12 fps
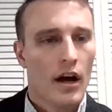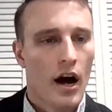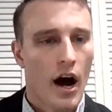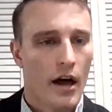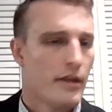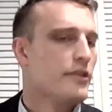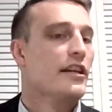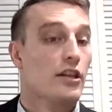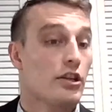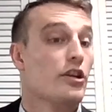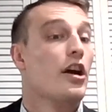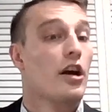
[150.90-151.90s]
the cities
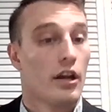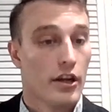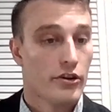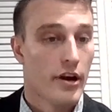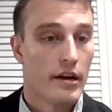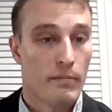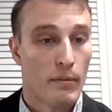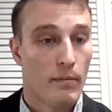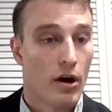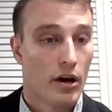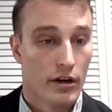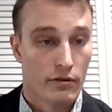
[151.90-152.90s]
they're currently trying to
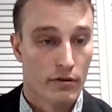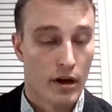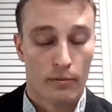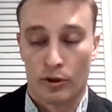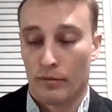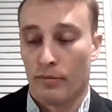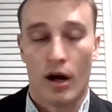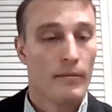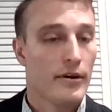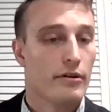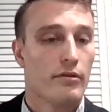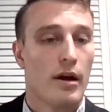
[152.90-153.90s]
bombard into rubble and bomb
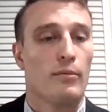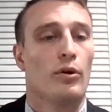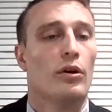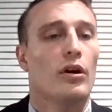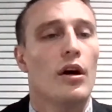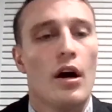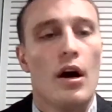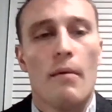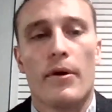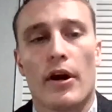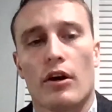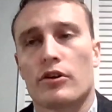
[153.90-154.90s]
into rubble,
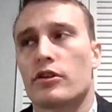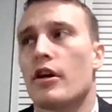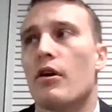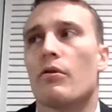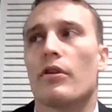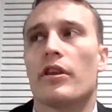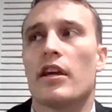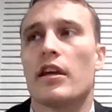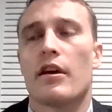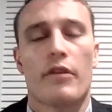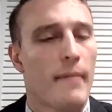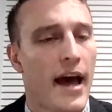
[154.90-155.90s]
but also the
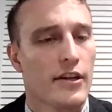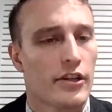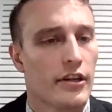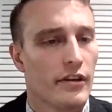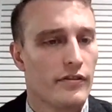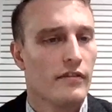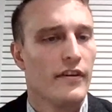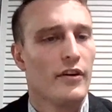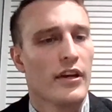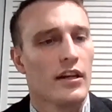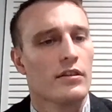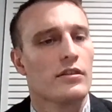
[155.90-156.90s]
massacre of
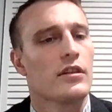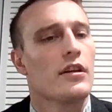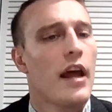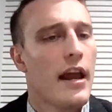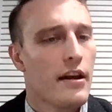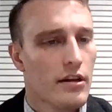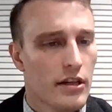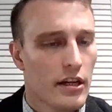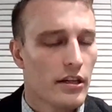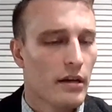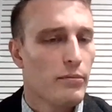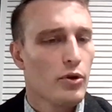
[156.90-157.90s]
civilians in cities
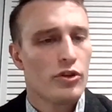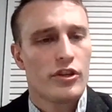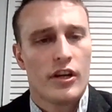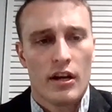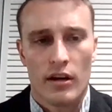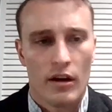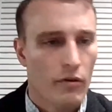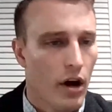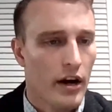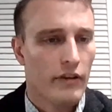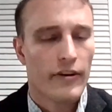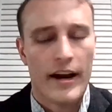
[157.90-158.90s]
like Bucha.
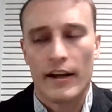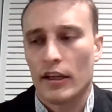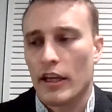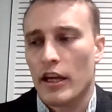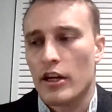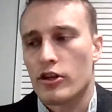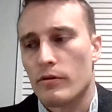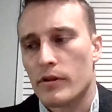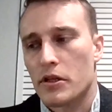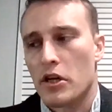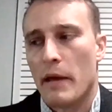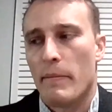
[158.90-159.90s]
And frankly, the issue is
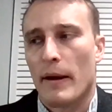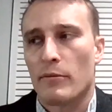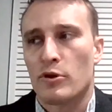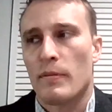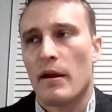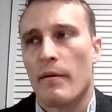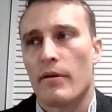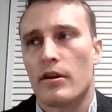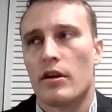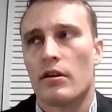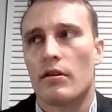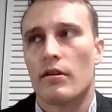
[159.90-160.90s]
it becomes something
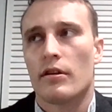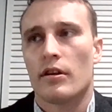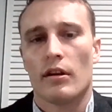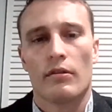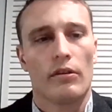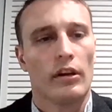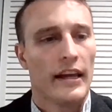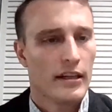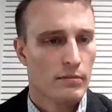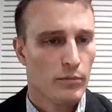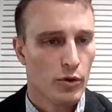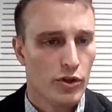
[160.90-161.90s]
to
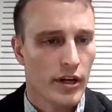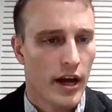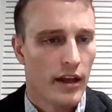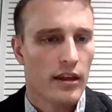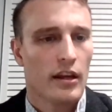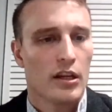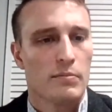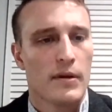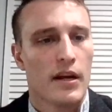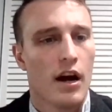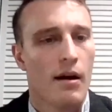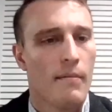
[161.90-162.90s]
list. Bucha, I think, has
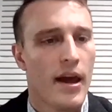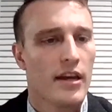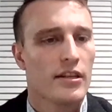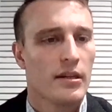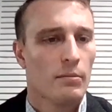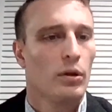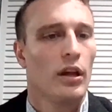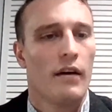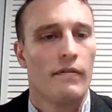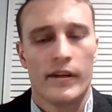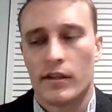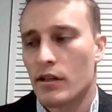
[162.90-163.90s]
become a symbol of
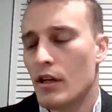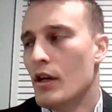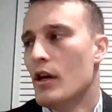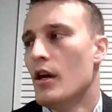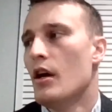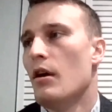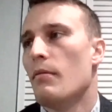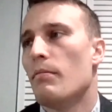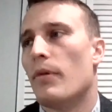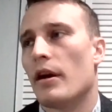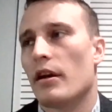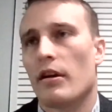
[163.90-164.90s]
it.
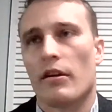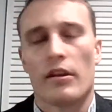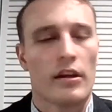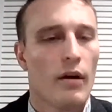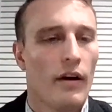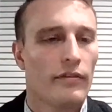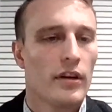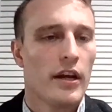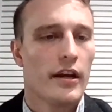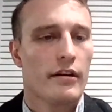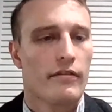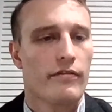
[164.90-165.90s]
But the thing you often
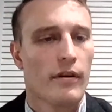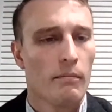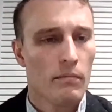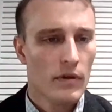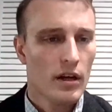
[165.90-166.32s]
hear from